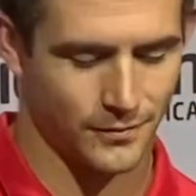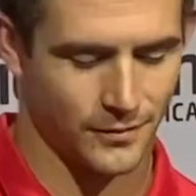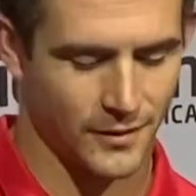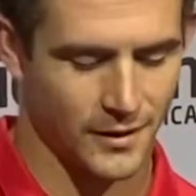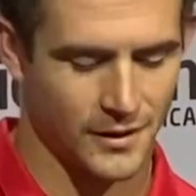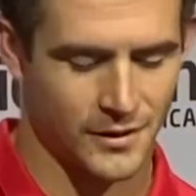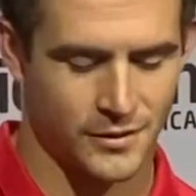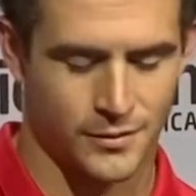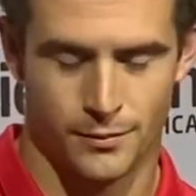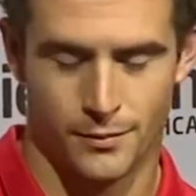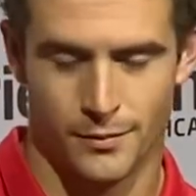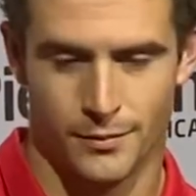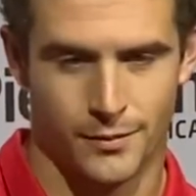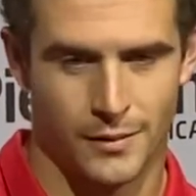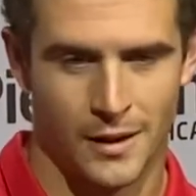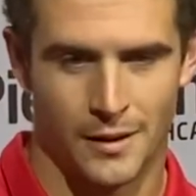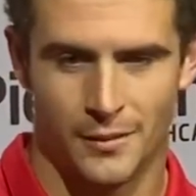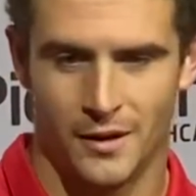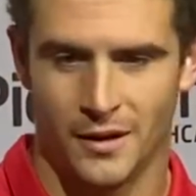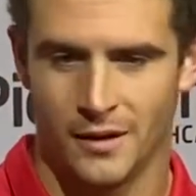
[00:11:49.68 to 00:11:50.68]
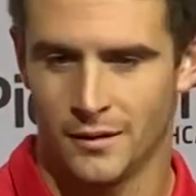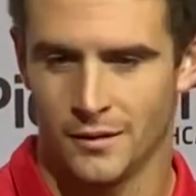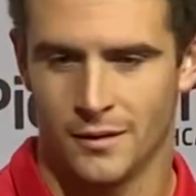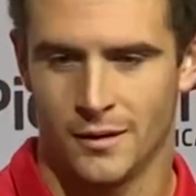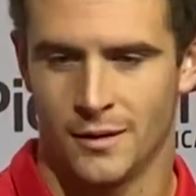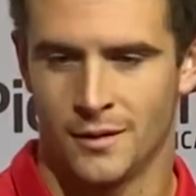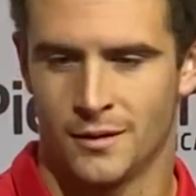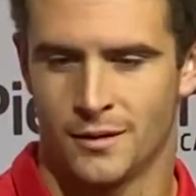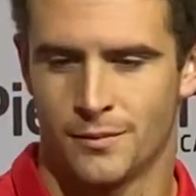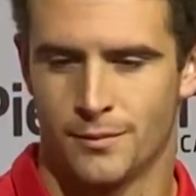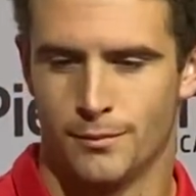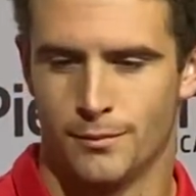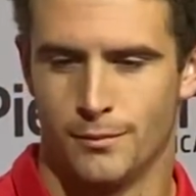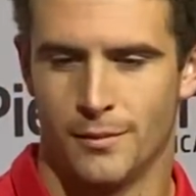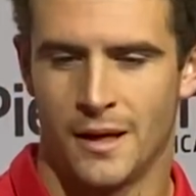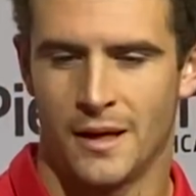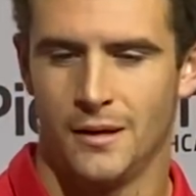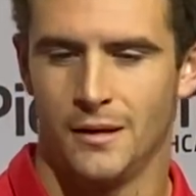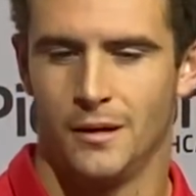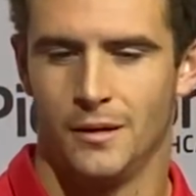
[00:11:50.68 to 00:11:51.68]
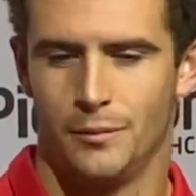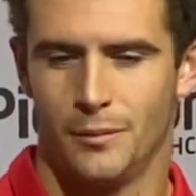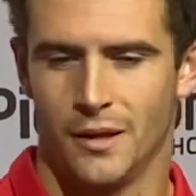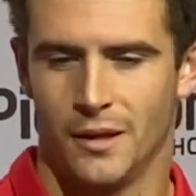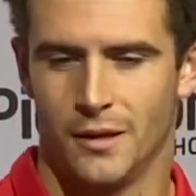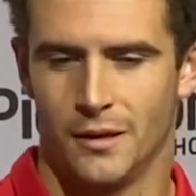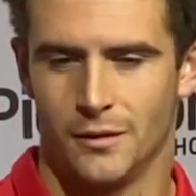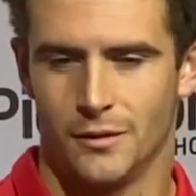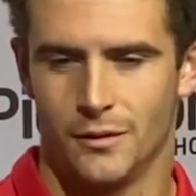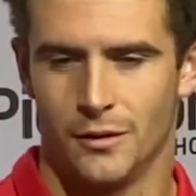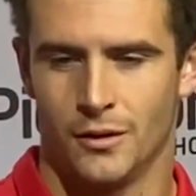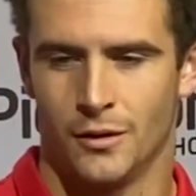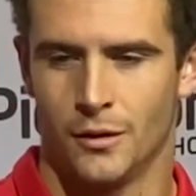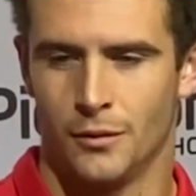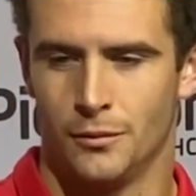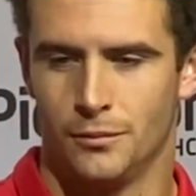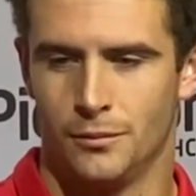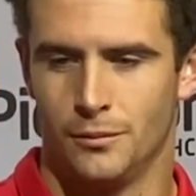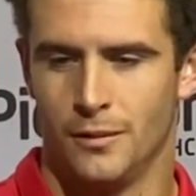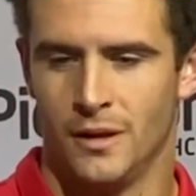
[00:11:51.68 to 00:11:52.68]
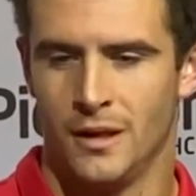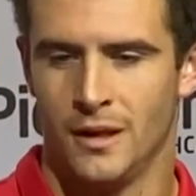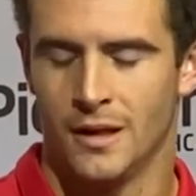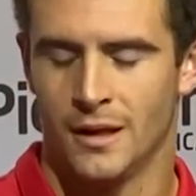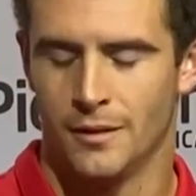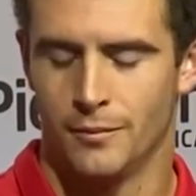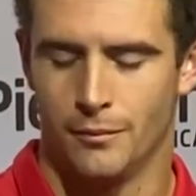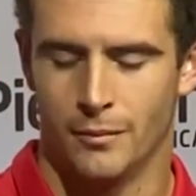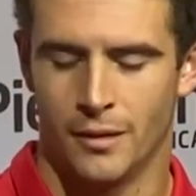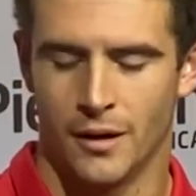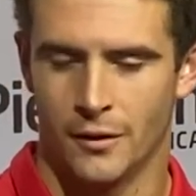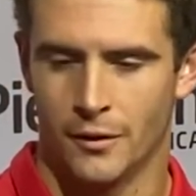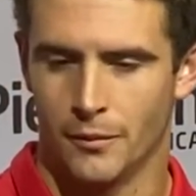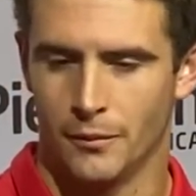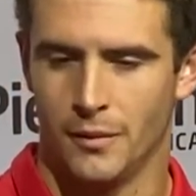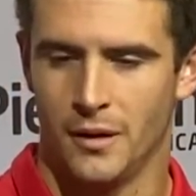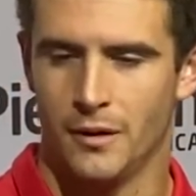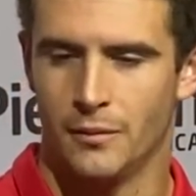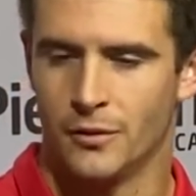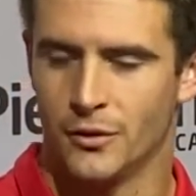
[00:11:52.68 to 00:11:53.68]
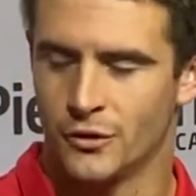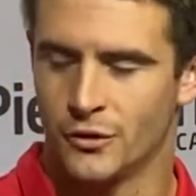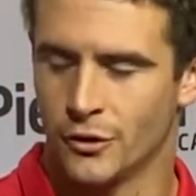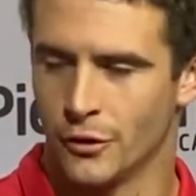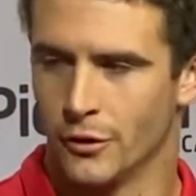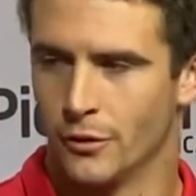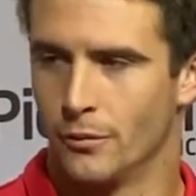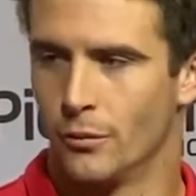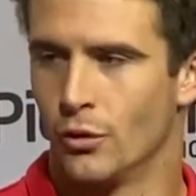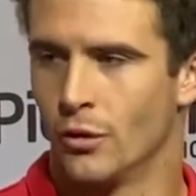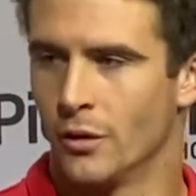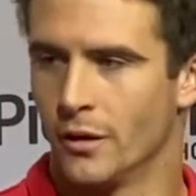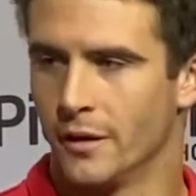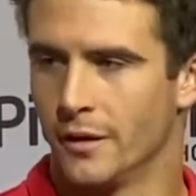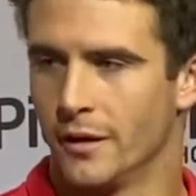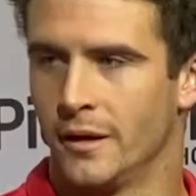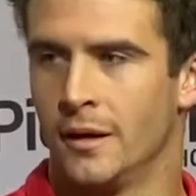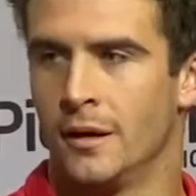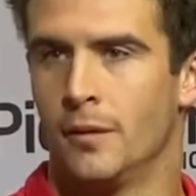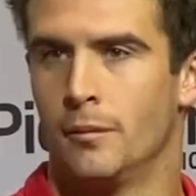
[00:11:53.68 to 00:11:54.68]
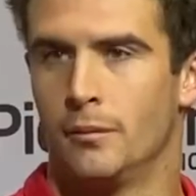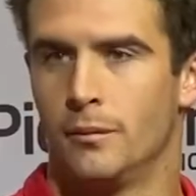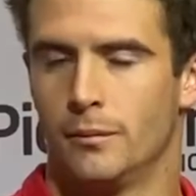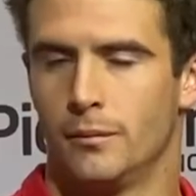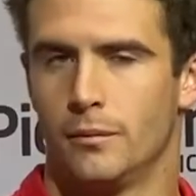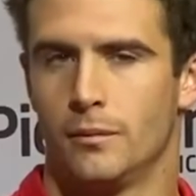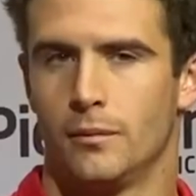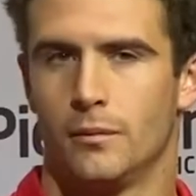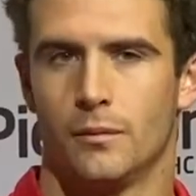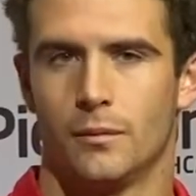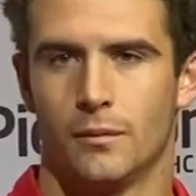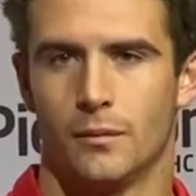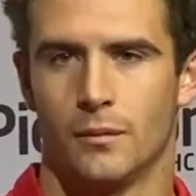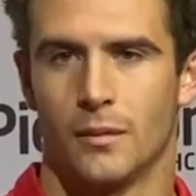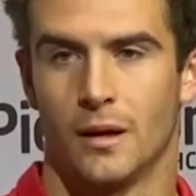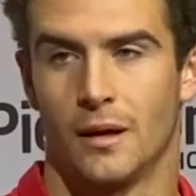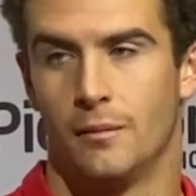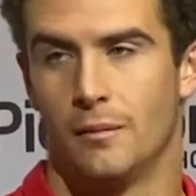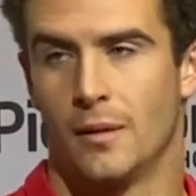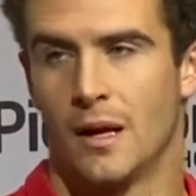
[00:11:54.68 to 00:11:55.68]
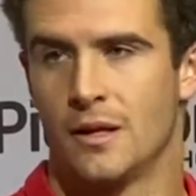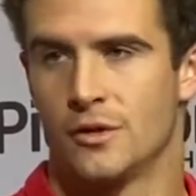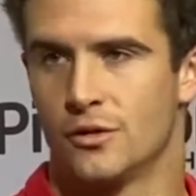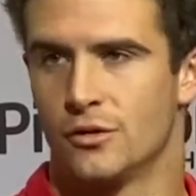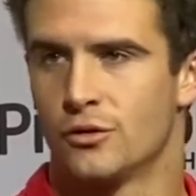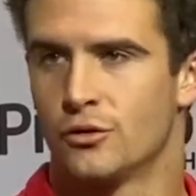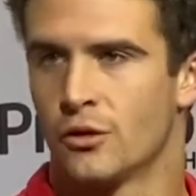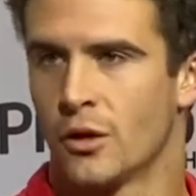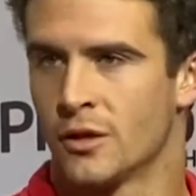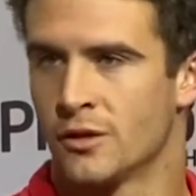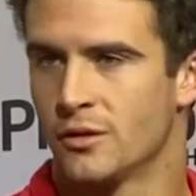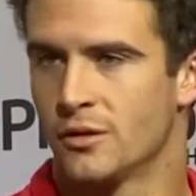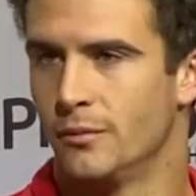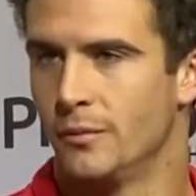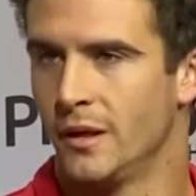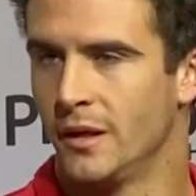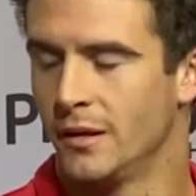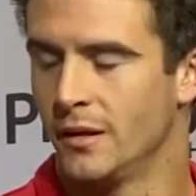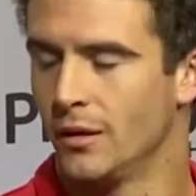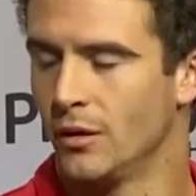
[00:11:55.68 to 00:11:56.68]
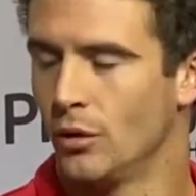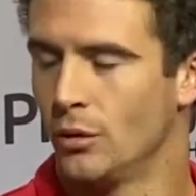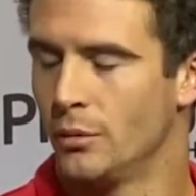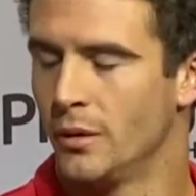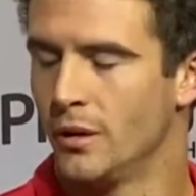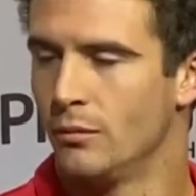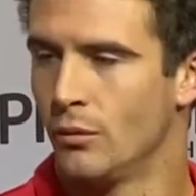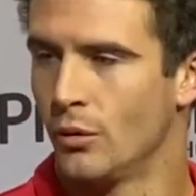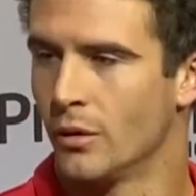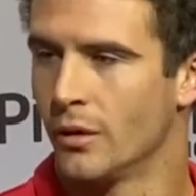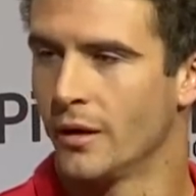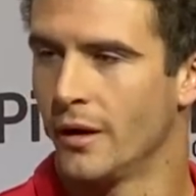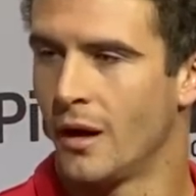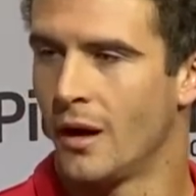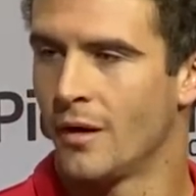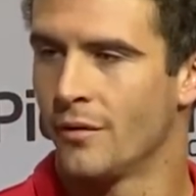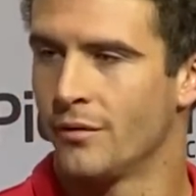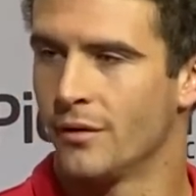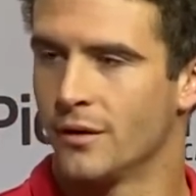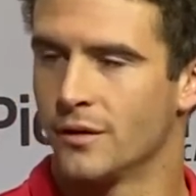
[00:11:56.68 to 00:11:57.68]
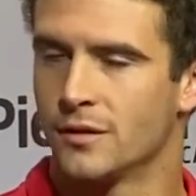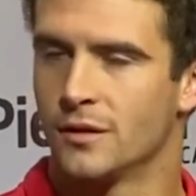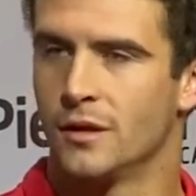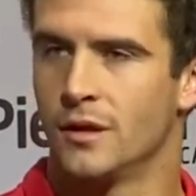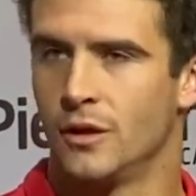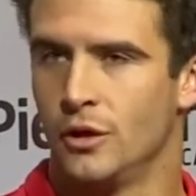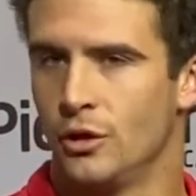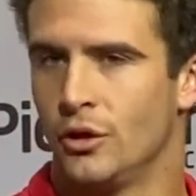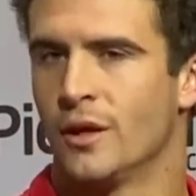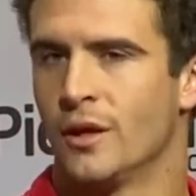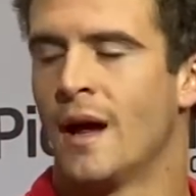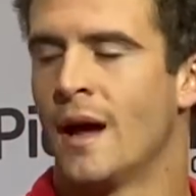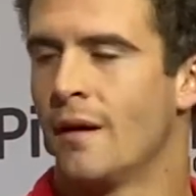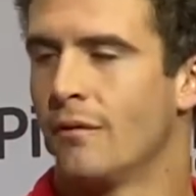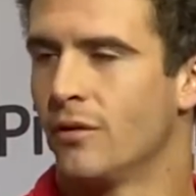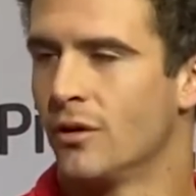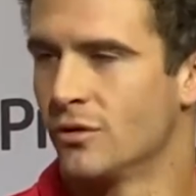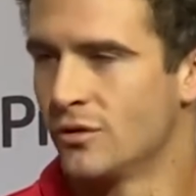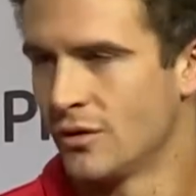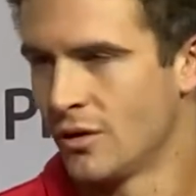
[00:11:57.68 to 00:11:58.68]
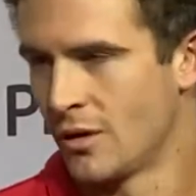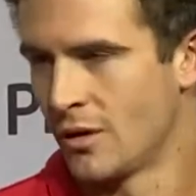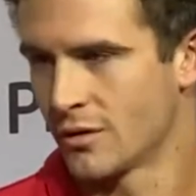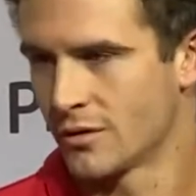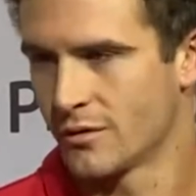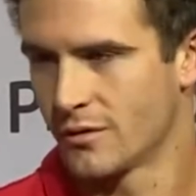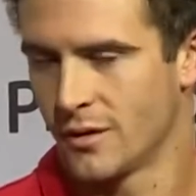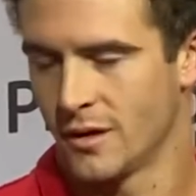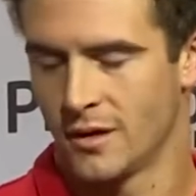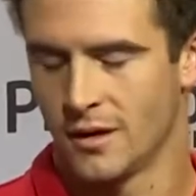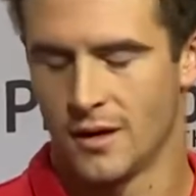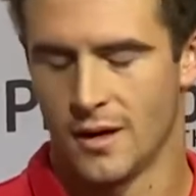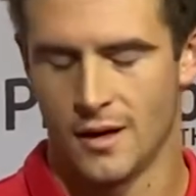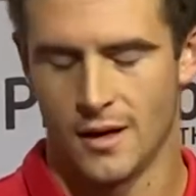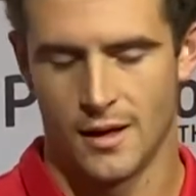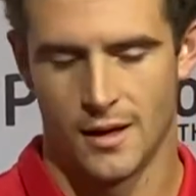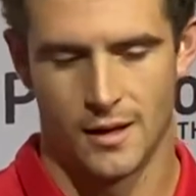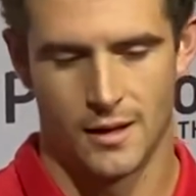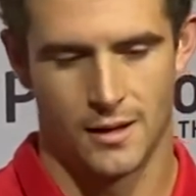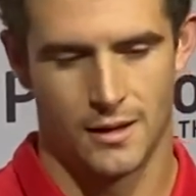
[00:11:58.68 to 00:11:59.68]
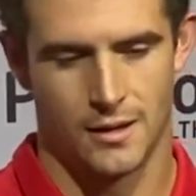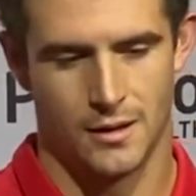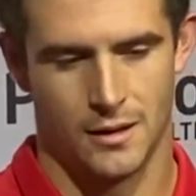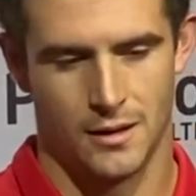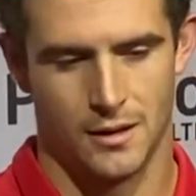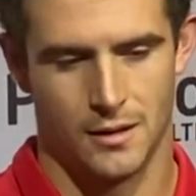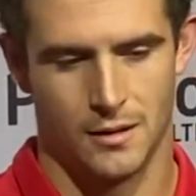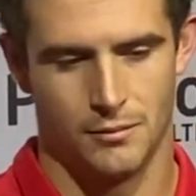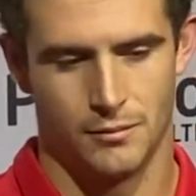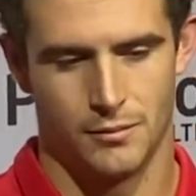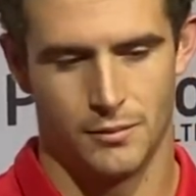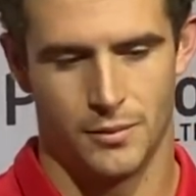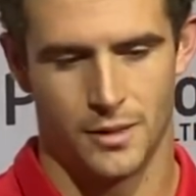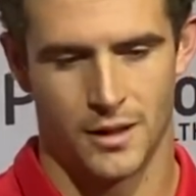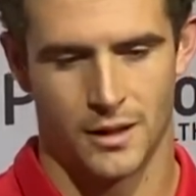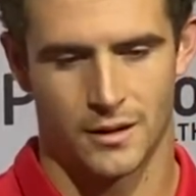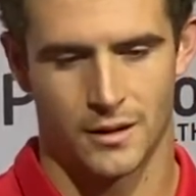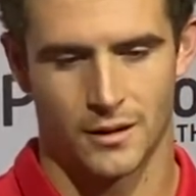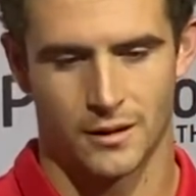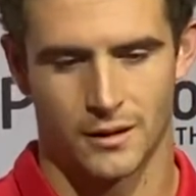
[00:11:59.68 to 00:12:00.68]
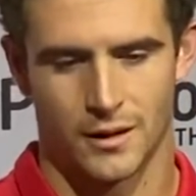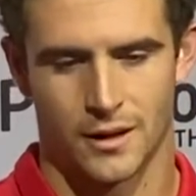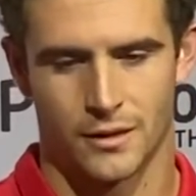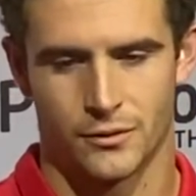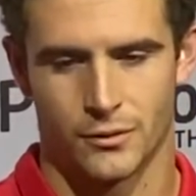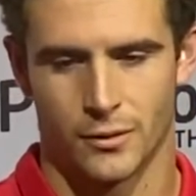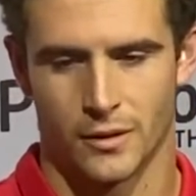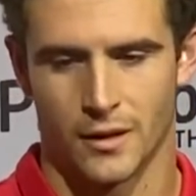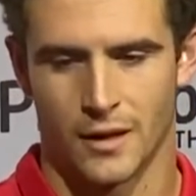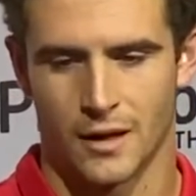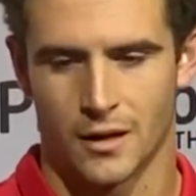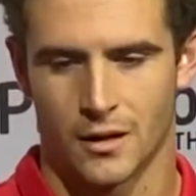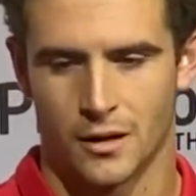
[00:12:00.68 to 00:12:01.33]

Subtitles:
it's mainly been, you know, me getting better, me maturing more, and then him, I imagine, trusting me a little bit more in the offense, and then you can have those talks, right? But I think that's where that